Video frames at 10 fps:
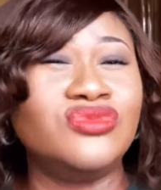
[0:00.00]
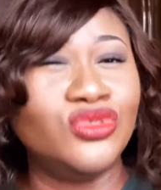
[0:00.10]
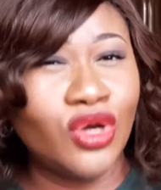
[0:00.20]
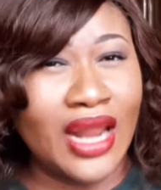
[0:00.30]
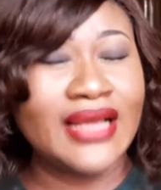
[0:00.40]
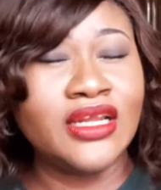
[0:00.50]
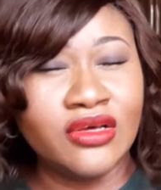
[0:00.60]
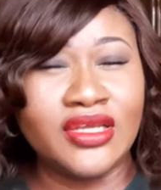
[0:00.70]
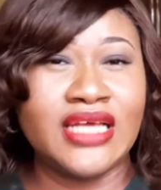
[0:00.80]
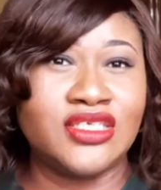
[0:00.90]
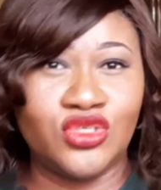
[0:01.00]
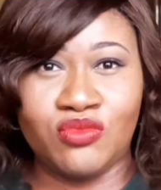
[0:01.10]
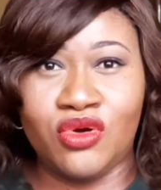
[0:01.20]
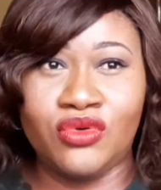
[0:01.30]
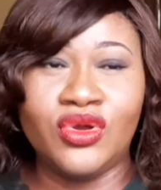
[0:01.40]
you're likely going to get it
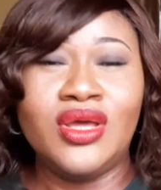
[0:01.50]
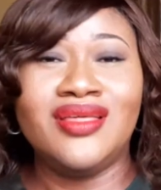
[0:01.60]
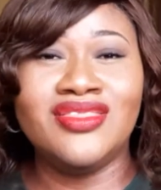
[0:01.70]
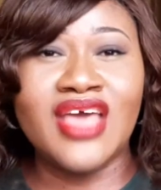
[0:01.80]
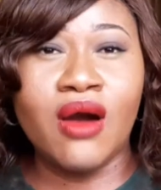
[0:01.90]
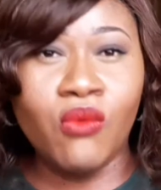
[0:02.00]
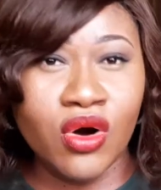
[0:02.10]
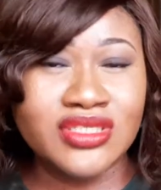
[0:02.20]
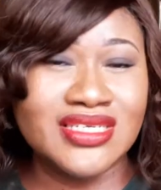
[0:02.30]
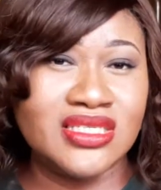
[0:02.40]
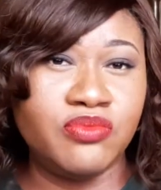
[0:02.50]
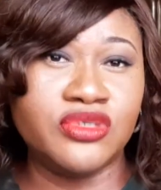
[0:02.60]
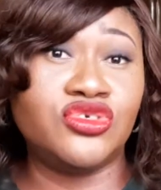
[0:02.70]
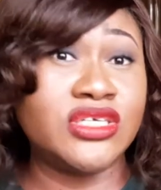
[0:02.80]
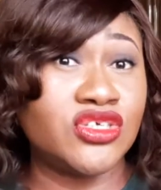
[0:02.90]
tomorrow. Their word is
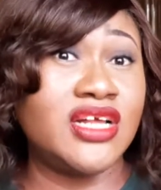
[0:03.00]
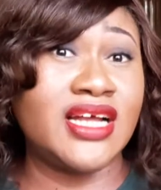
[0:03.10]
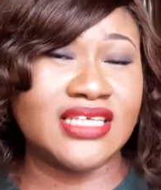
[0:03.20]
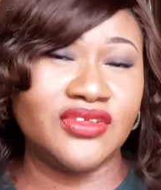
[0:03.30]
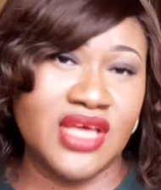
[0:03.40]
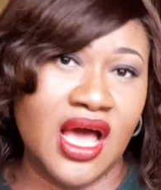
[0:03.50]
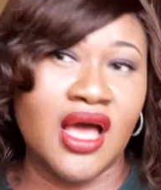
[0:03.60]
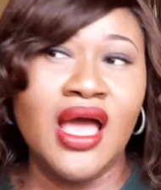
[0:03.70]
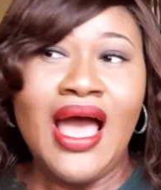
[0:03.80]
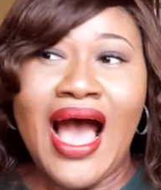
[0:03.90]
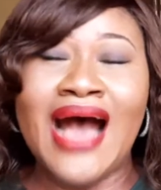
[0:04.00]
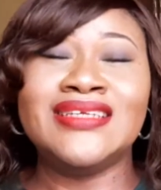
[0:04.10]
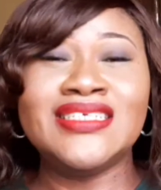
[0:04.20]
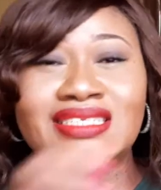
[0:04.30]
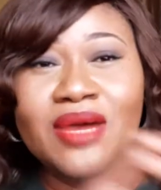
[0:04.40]
bond. Traditionally, that's how they are.
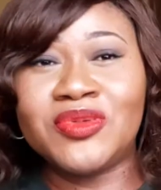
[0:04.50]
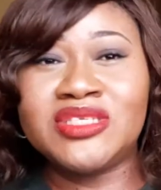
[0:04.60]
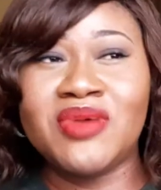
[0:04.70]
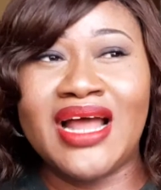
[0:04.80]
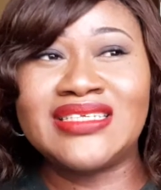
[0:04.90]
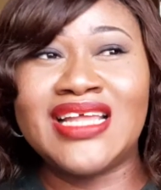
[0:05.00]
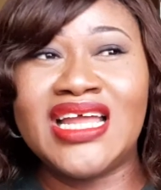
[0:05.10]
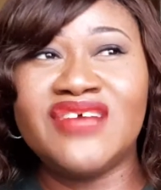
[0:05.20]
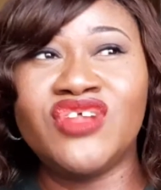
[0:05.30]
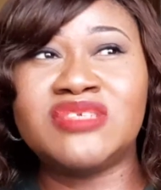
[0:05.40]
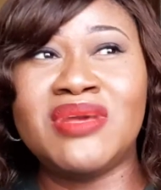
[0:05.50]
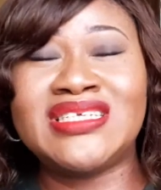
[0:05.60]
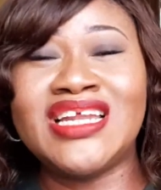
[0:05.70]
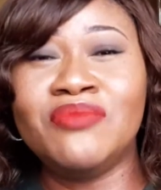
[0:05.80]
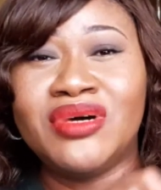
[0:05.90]
And these Japanese men are saying that they've not met
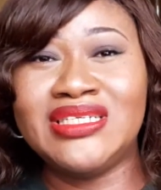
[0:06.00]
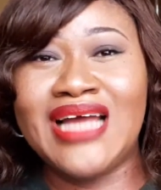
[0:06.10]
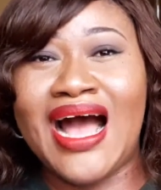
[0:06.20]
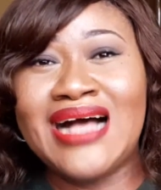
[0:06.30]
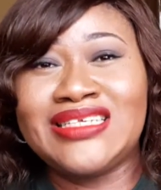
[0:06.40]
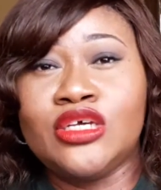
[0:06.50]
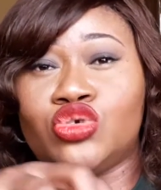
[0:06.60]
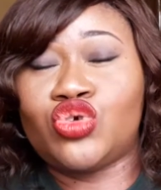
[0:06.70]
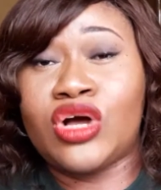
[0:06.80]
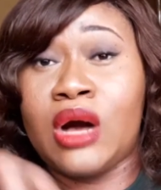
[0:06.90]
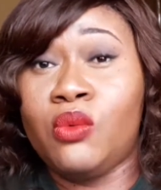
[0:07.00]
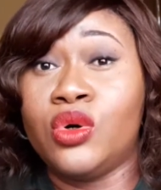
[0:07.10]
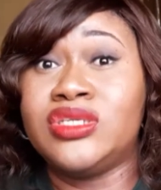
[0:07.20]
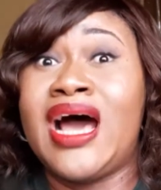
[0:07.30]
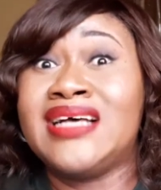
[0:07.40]
anybody that has a stronger
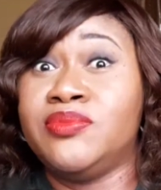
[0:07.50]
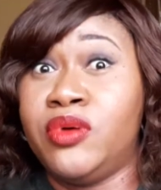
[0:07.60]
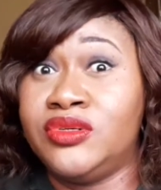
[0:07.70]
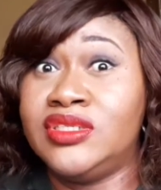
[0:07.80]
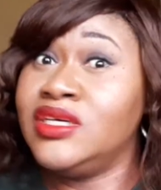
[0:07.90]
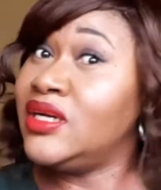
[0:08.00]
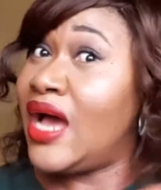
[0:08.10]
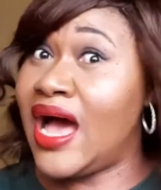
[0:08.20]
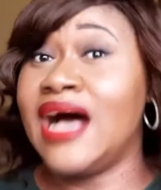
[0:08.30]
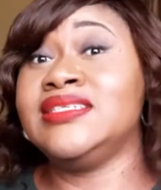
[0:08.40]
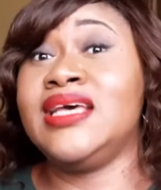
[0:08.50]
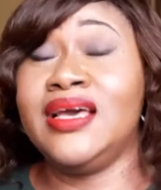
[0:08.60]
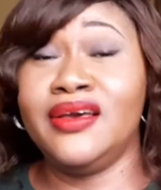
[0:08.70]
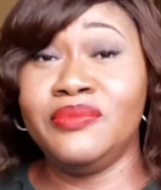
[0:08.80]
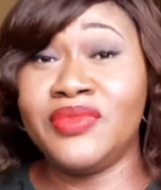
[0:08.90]
word as bond
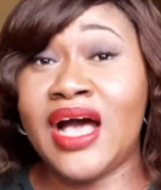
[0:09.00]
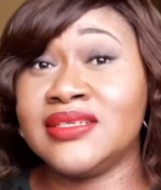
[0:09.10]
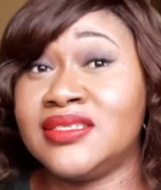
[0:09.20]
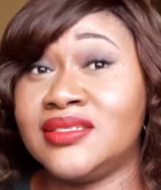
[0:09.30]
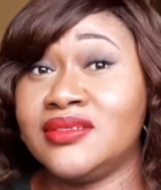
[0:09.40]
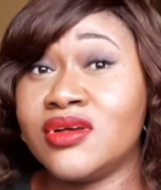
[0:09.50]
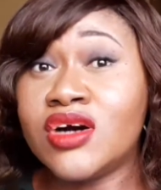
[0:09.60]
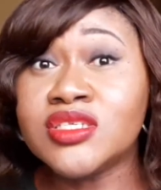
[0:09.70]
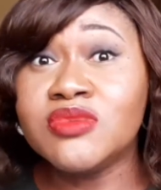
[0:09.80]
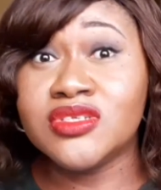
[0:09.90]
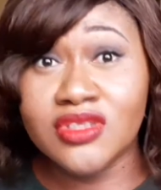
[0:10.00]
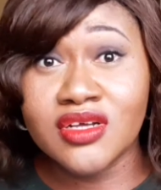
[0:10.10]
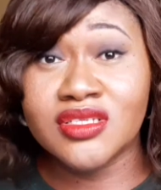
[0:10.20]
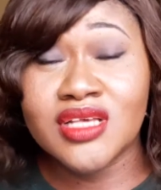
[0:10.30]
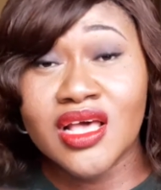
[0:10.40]
as Cosmos
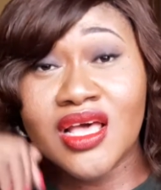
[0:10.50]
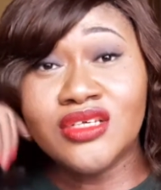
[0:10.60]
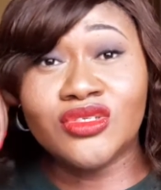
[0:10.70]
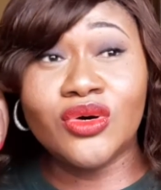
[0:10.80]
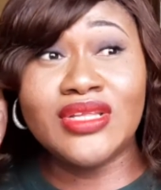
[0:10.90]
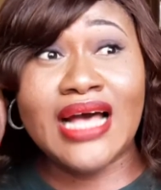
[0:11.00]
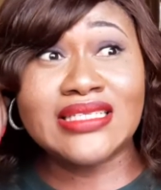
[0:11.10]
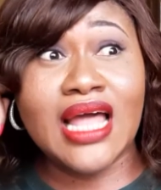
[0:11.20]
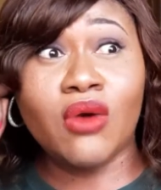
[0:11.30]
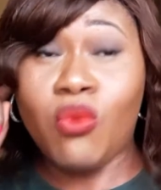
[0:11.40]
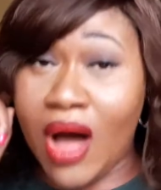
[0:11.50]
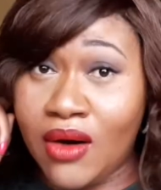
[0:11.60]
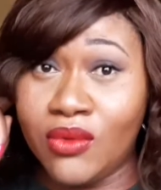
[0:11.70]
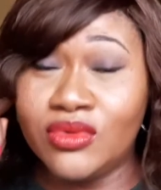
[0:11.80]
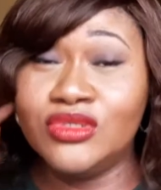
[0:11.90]
does. So that's like,
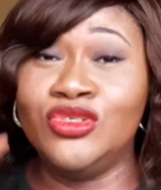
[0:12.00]
wow,